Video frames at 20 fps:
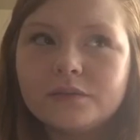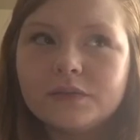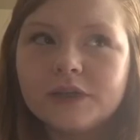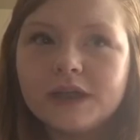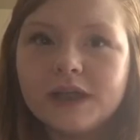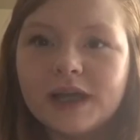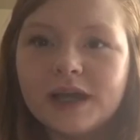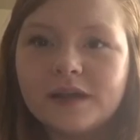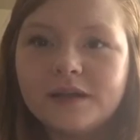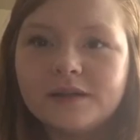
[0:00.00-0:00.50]

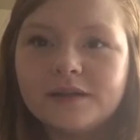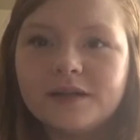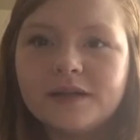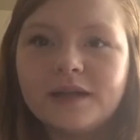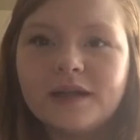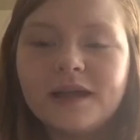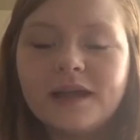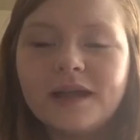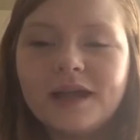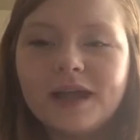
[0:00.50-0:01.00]
Yeah.
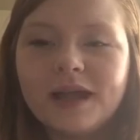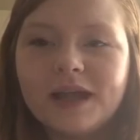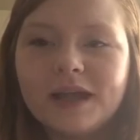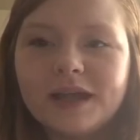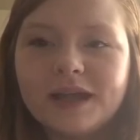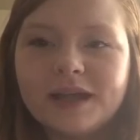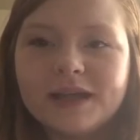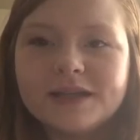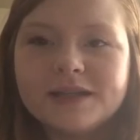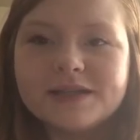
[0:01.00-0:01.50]

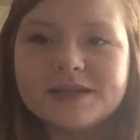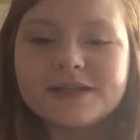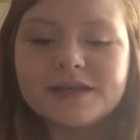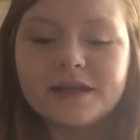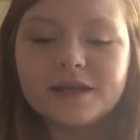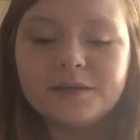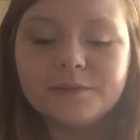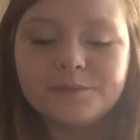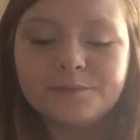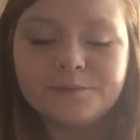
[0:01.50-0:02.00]
And
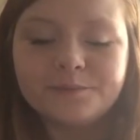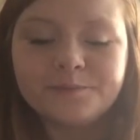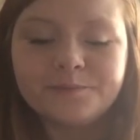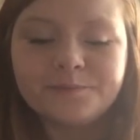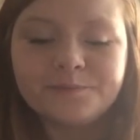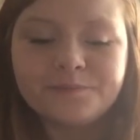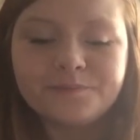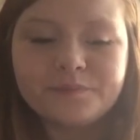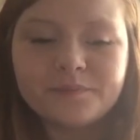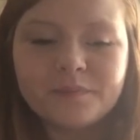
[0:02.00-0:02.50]
um,
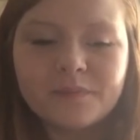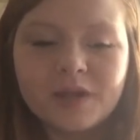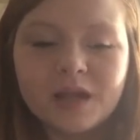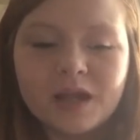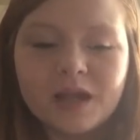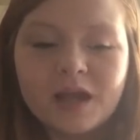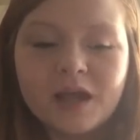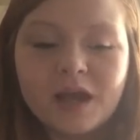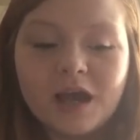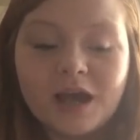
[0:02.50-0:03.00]

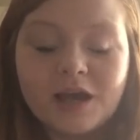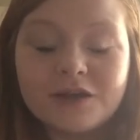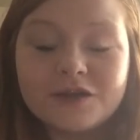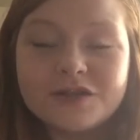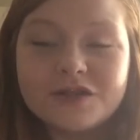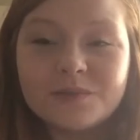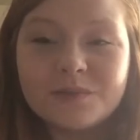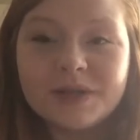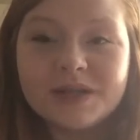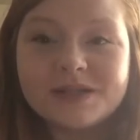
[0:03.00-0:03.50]
I
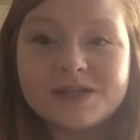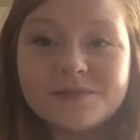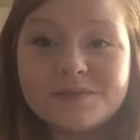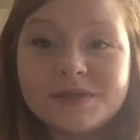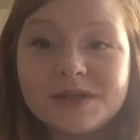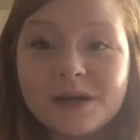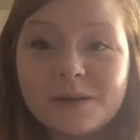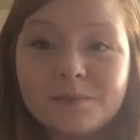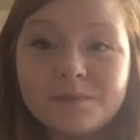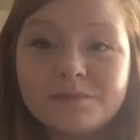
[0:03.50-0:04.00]
also made some
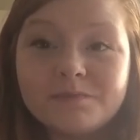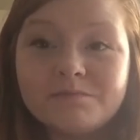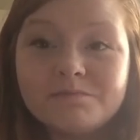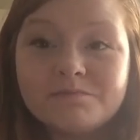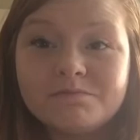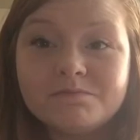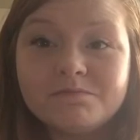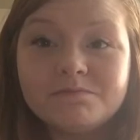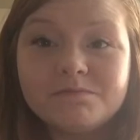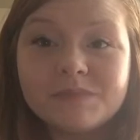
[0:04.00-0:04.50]
dumb
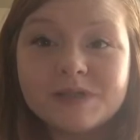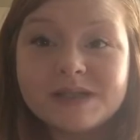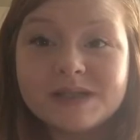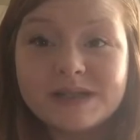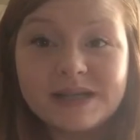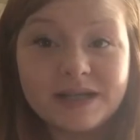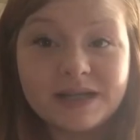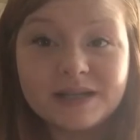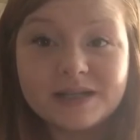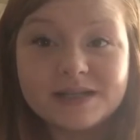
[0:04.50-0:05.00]

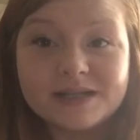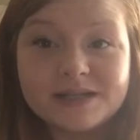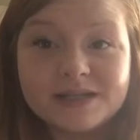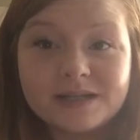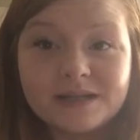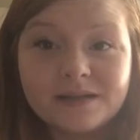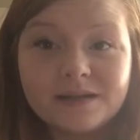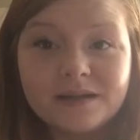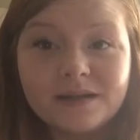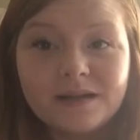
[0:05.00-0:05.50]
mistakes
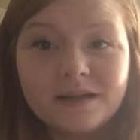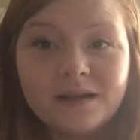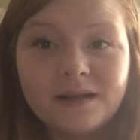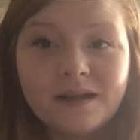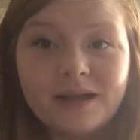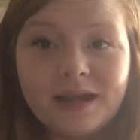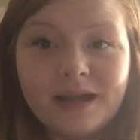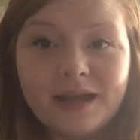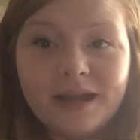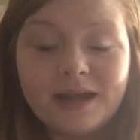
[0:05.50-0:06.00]

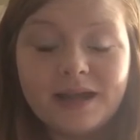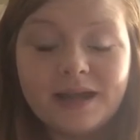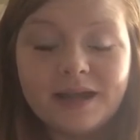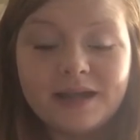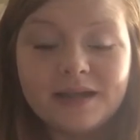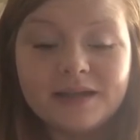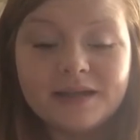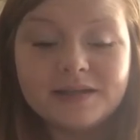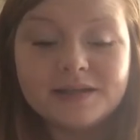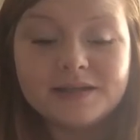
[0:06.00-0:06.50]

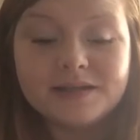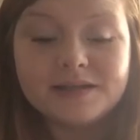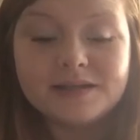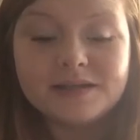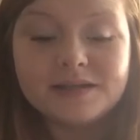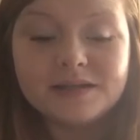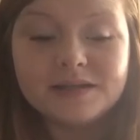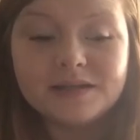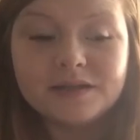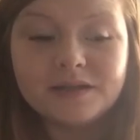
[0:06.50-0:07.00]
and
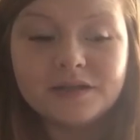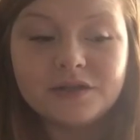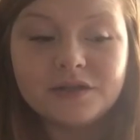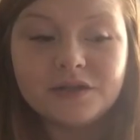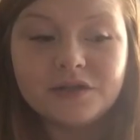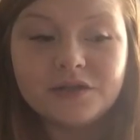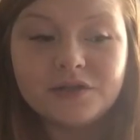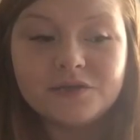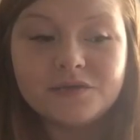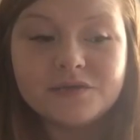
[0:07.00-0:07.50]

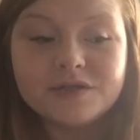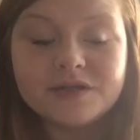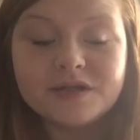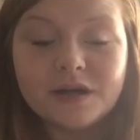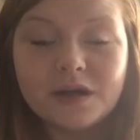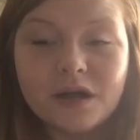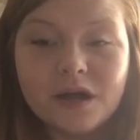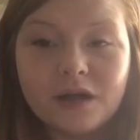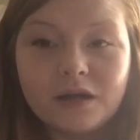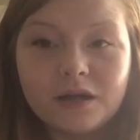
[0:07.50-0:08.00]
used
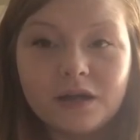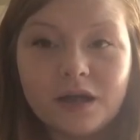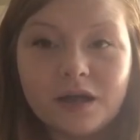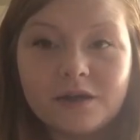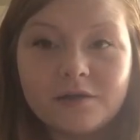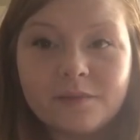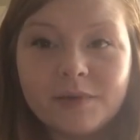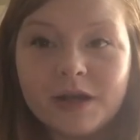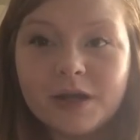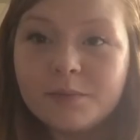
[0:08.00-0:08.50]
a lot
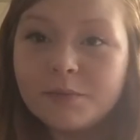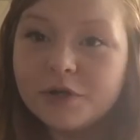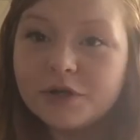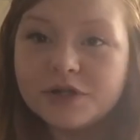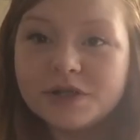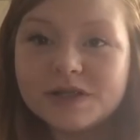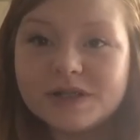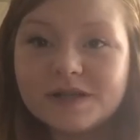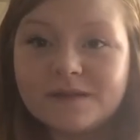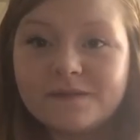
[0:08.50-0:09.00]
of my
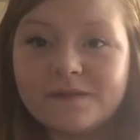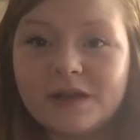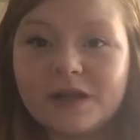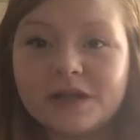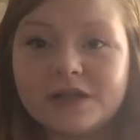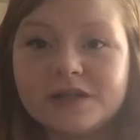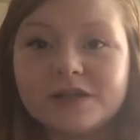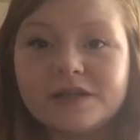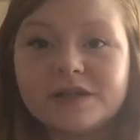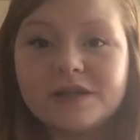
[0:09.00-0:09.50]
emergency
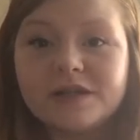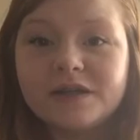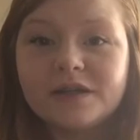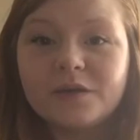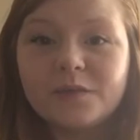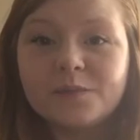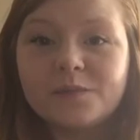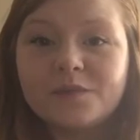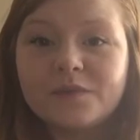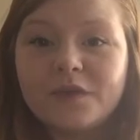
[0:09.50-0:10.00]
fund
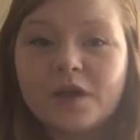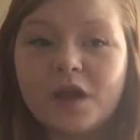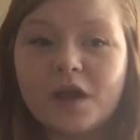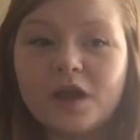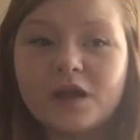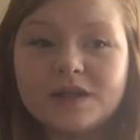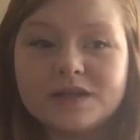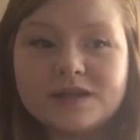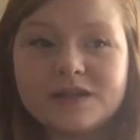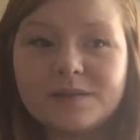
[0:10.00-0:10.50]

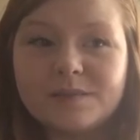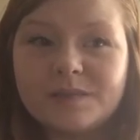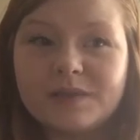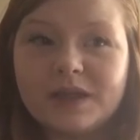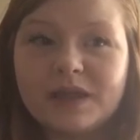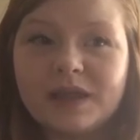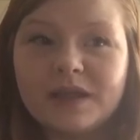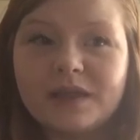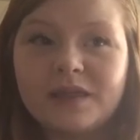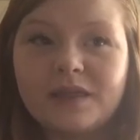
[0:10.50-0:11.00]
on
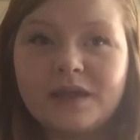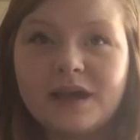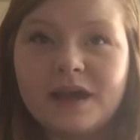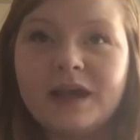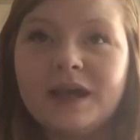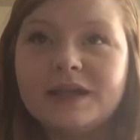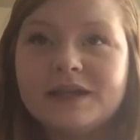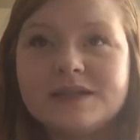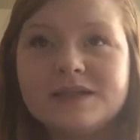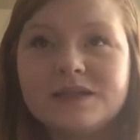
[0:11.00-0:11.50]
something
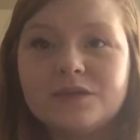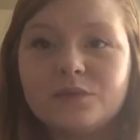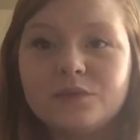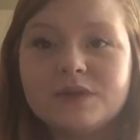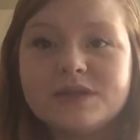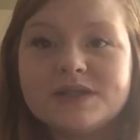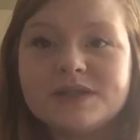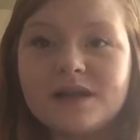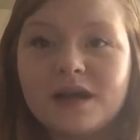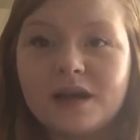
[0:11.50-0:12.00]
that
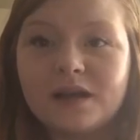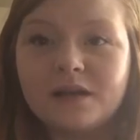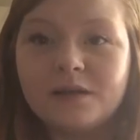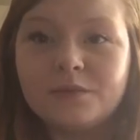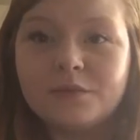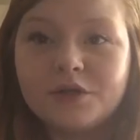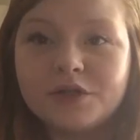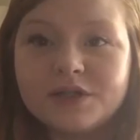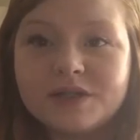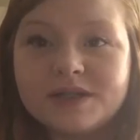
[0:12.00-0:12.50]
was not an
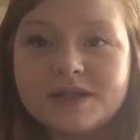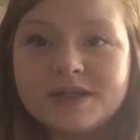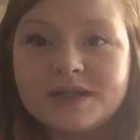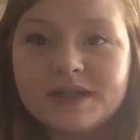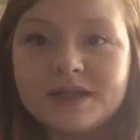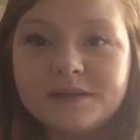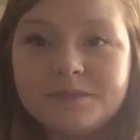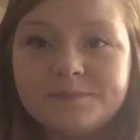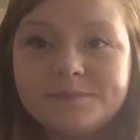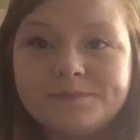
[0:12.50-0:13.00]

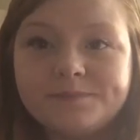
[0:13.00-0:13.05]
emergency.